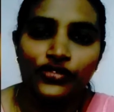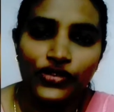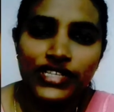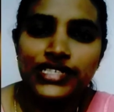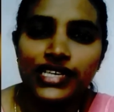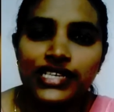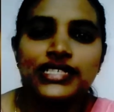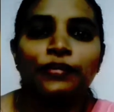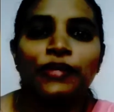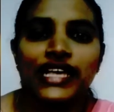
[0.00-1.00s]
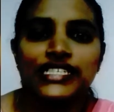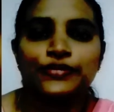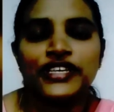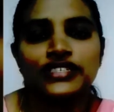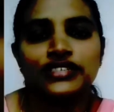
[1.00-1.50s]
we will see some
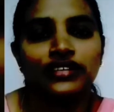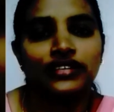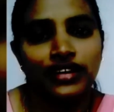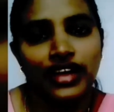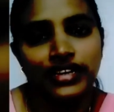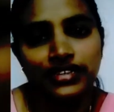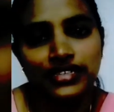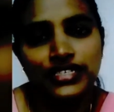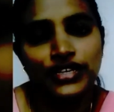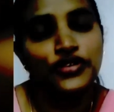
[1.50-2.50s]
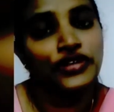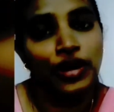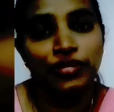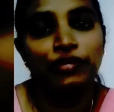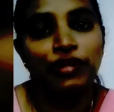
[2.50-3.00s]
aspects regarding this
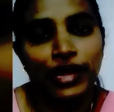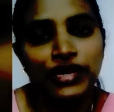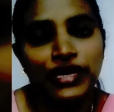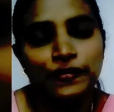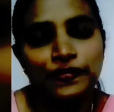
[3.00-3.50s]
from the Bible.